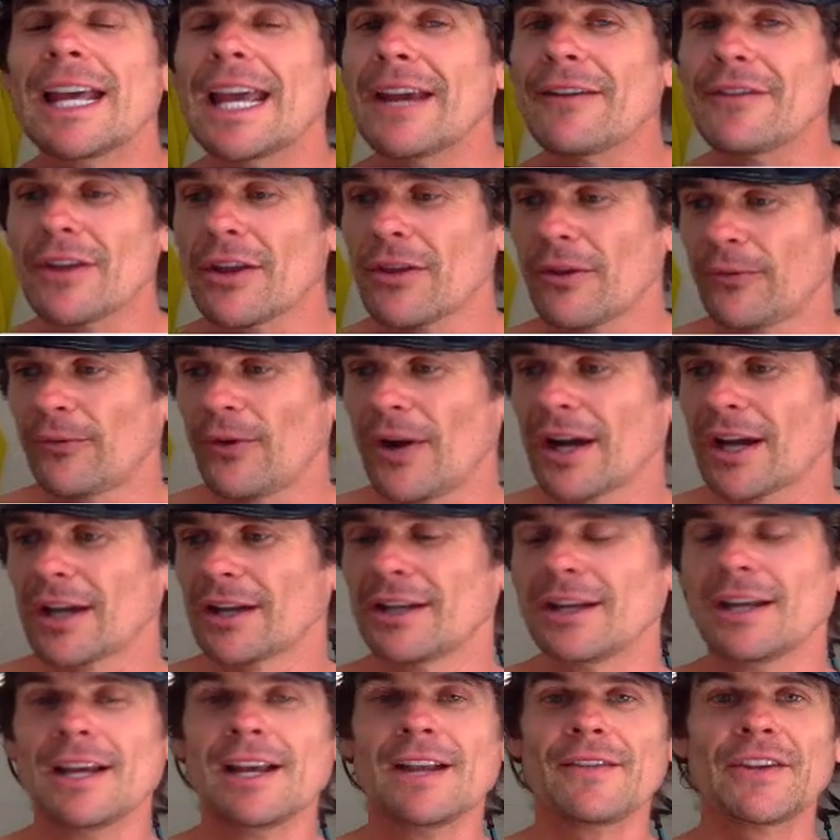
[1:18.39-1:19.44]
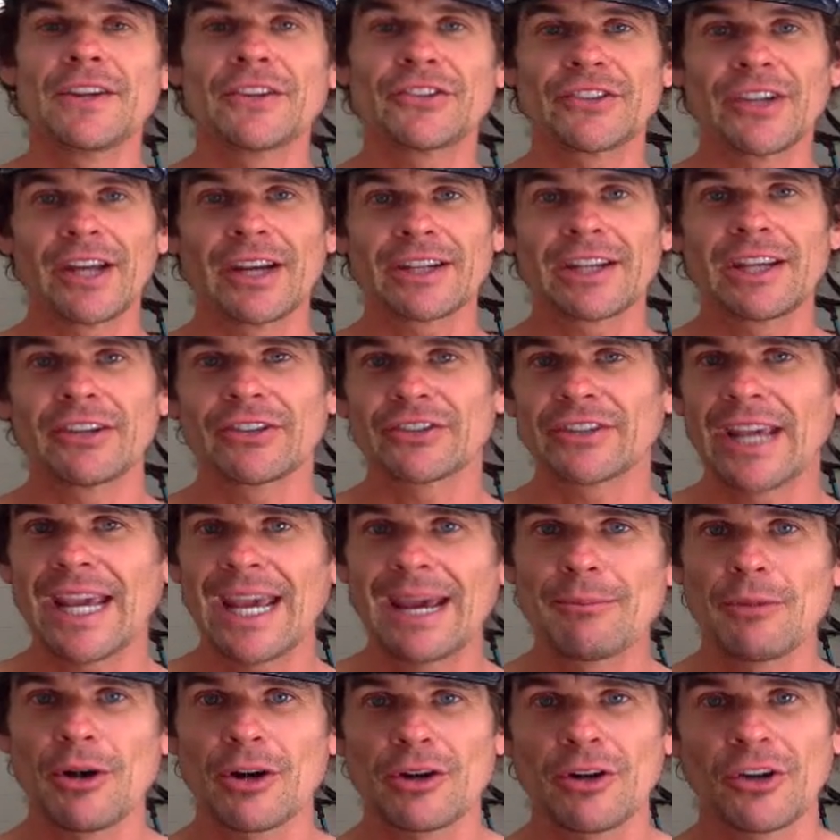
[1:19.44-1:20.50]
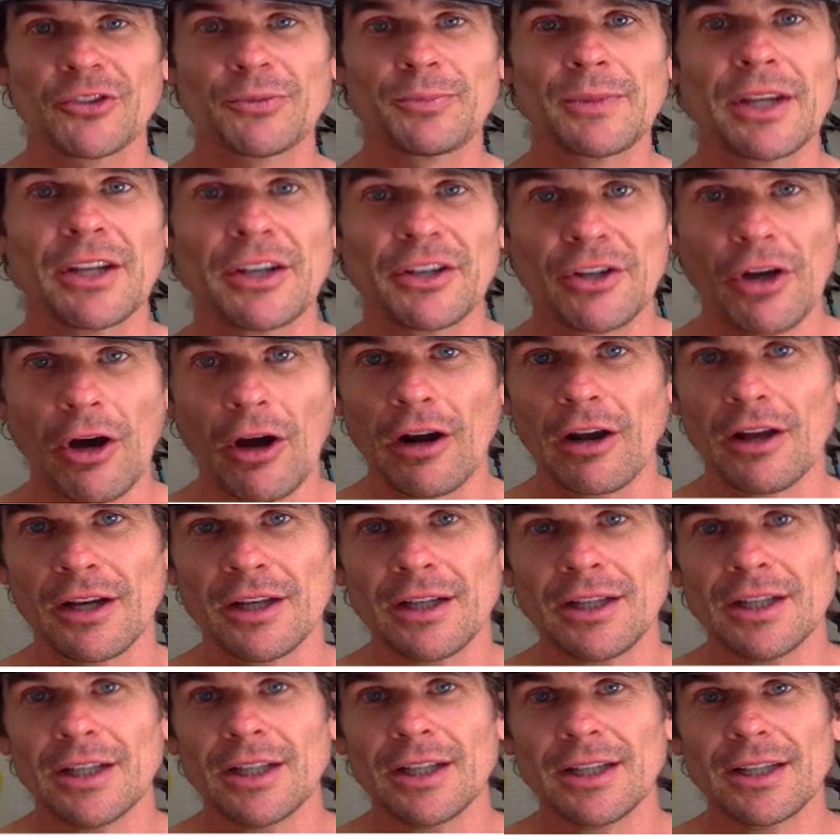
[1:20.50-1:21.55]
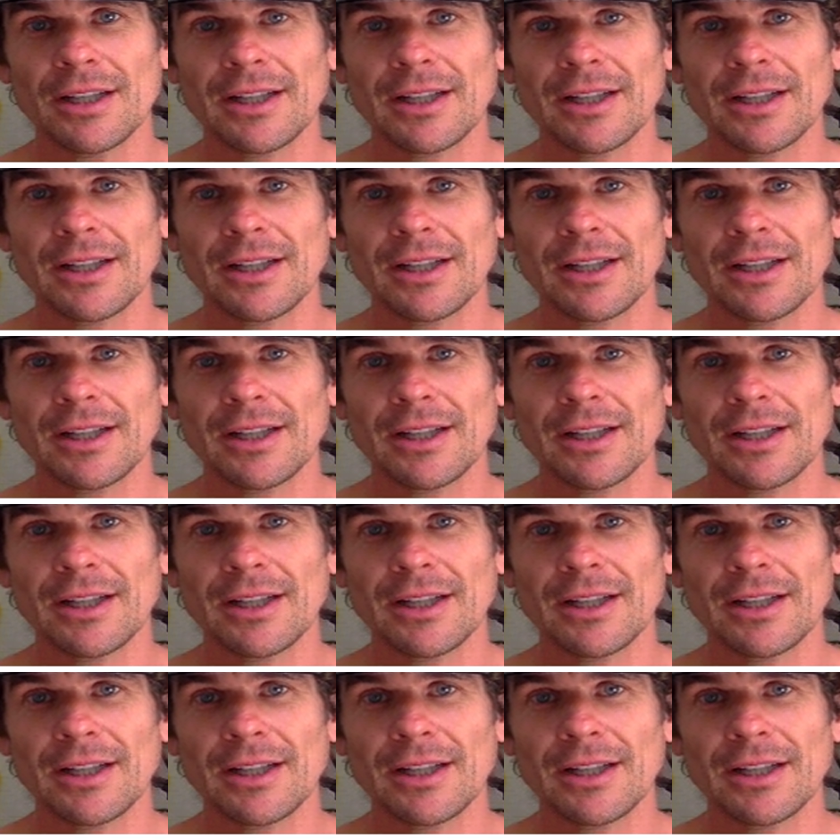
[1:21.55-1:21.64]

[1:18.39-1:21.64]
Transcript: Even though the fucking, this Sunkist can might cost me a dollar